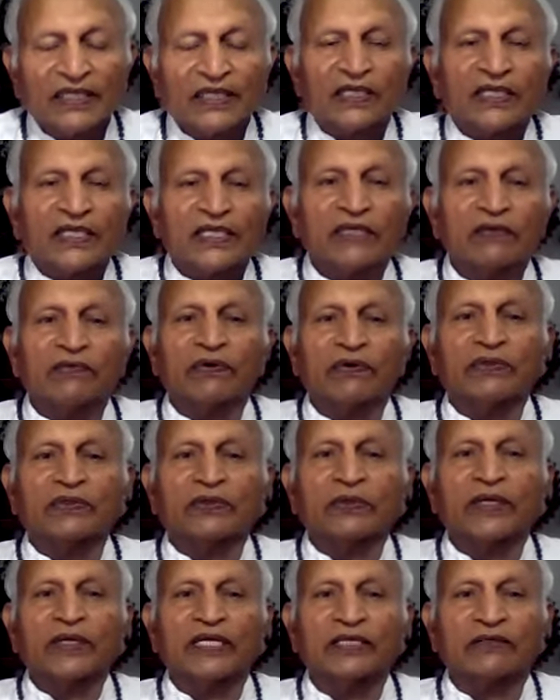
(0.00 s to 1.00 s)
you want to
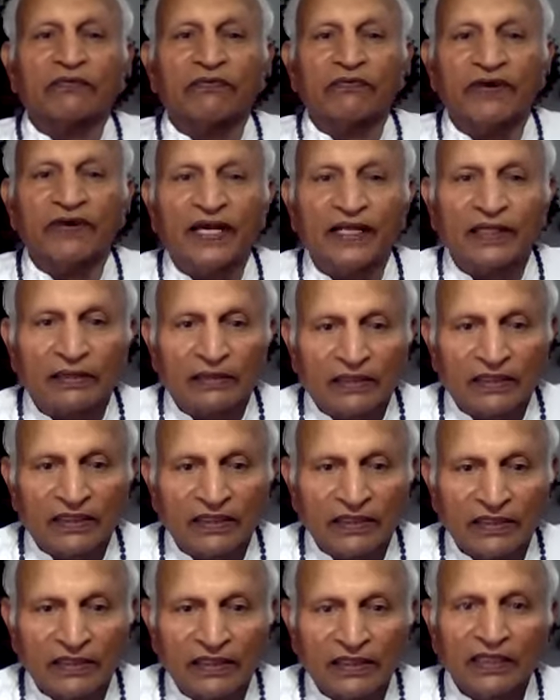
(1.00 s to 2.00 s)
get wealth,
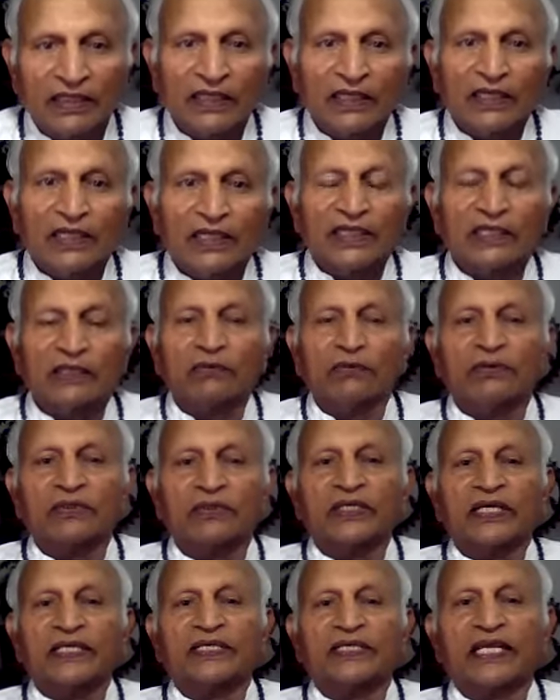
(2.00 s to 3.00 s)
you want
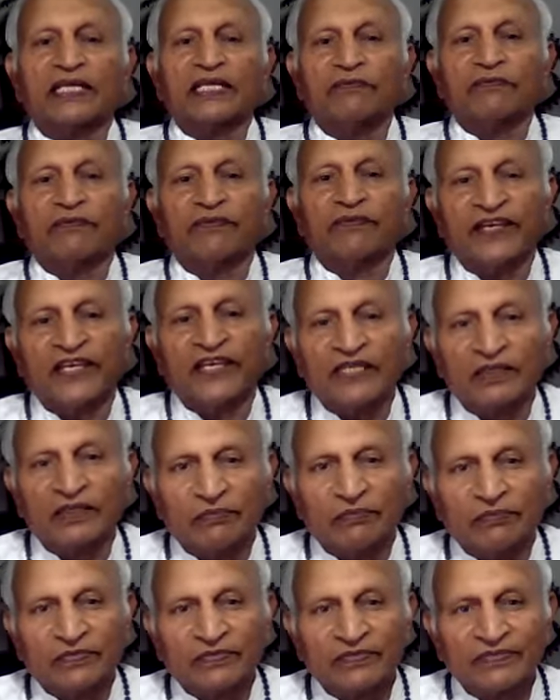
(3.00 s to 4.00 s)
to attain fame,